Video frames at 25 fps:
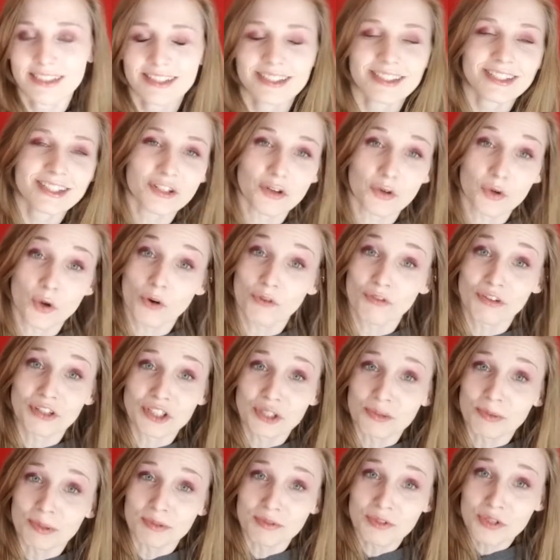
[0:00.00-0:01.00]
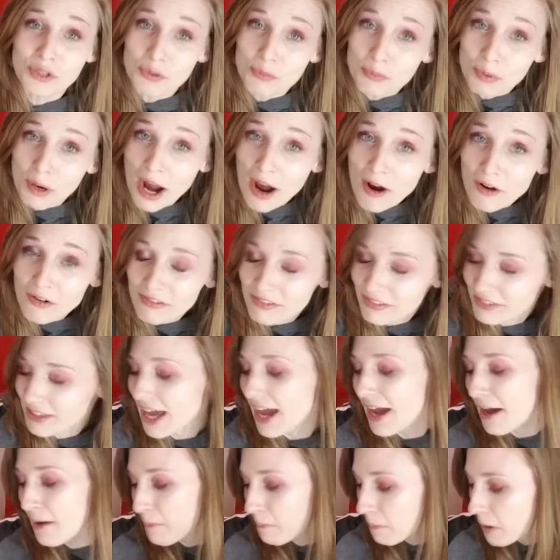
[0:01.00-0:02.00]
Don't know if he should be too proud of
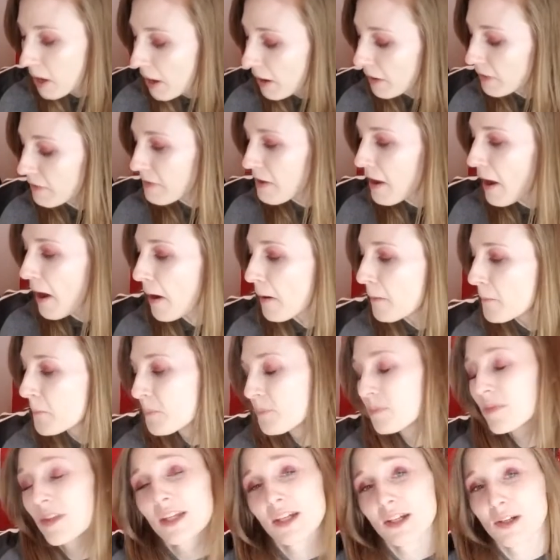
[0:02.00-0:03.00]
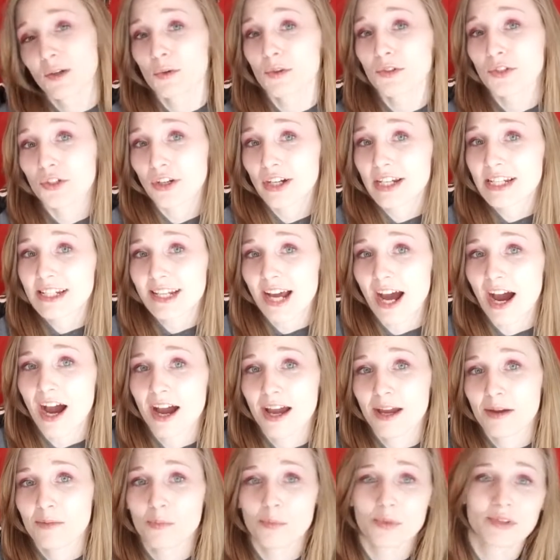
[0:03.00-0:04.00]
that, but yeah. It was a great
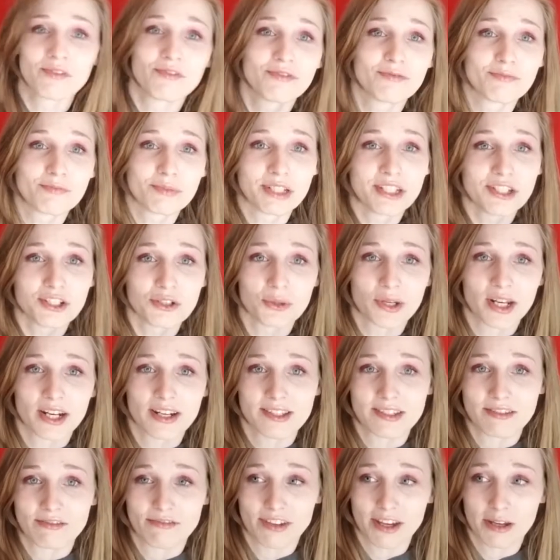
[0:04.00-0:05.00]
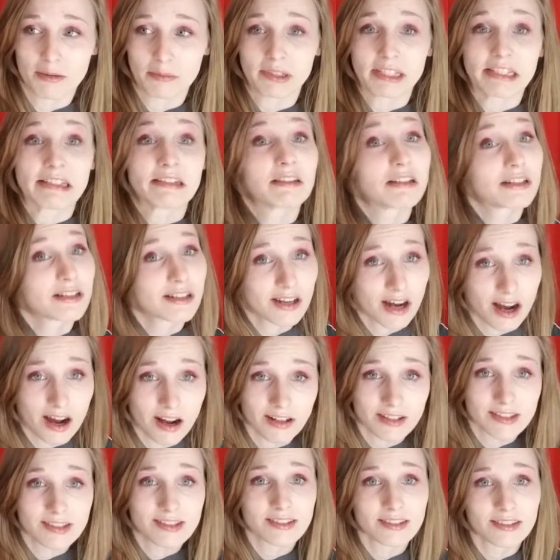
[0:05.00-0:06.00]
time. We've been doing it as a family
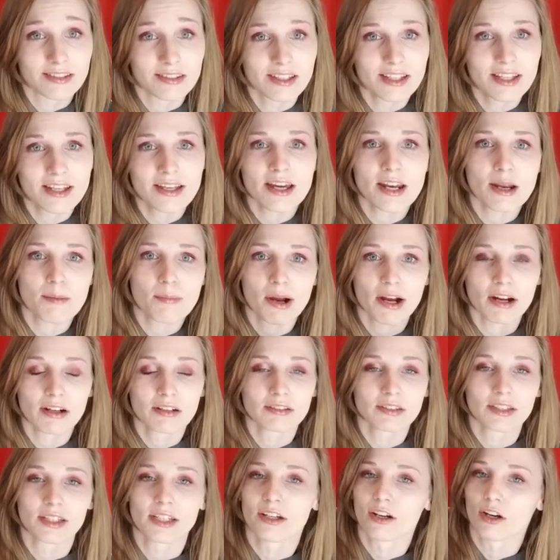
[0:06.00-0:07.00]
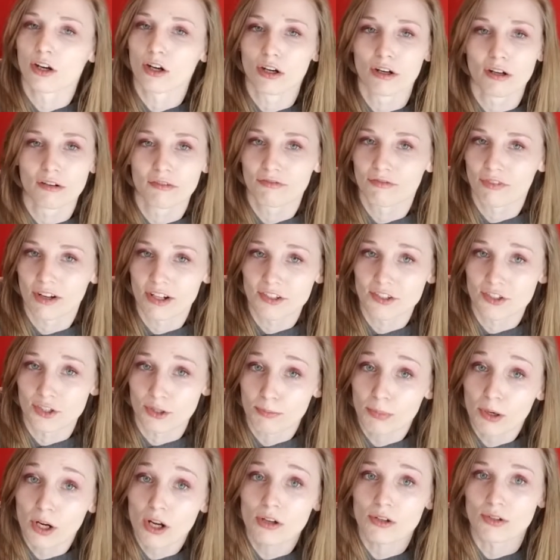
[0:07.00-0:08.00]
constantly, and apparently her friends are
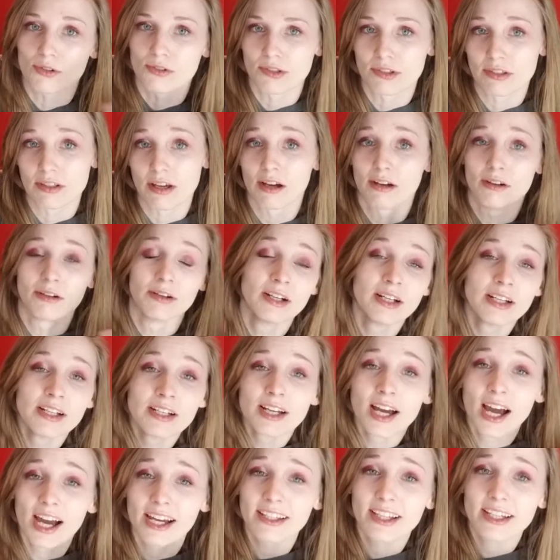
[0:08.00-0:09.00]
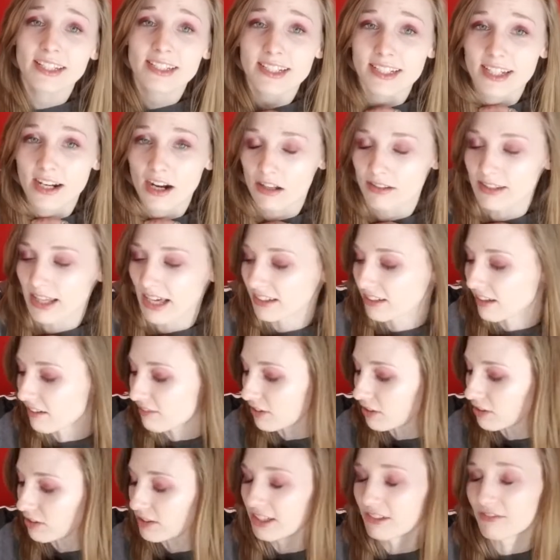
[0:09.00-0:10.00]
pros, so I'd like to get on that
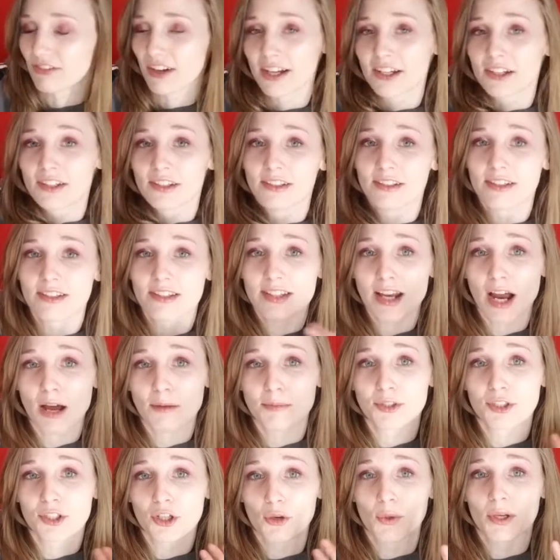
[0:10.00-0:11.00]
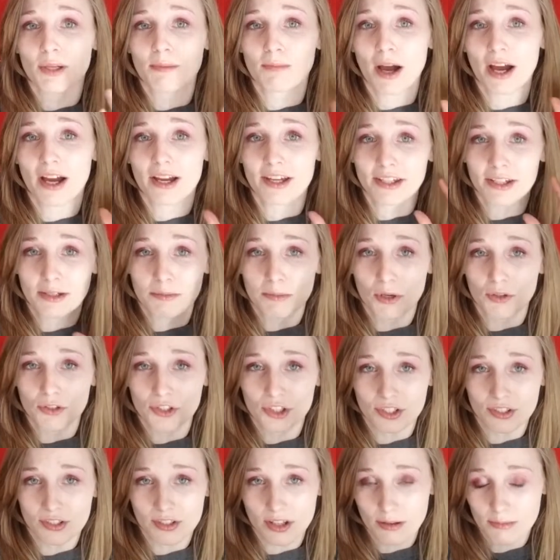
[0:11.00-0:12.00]
level if I could stop showing my
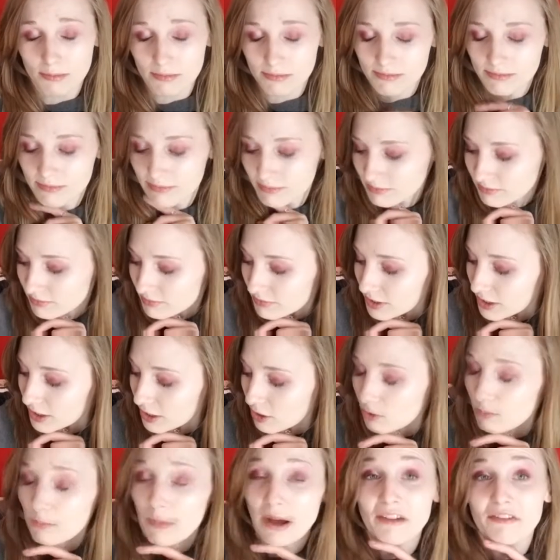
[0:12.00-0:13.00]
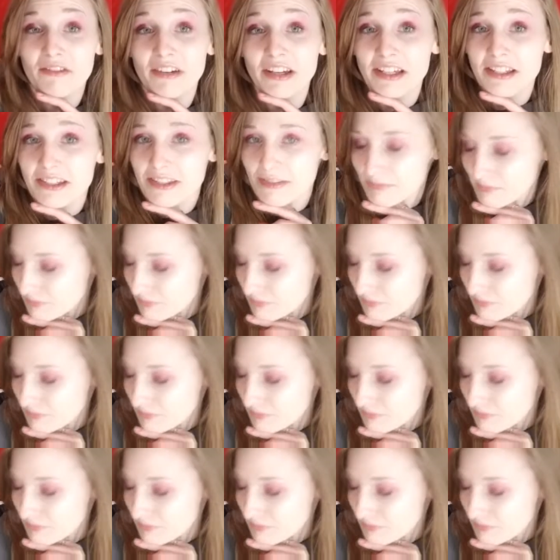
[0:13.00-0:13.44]
emotions on, you know, my face.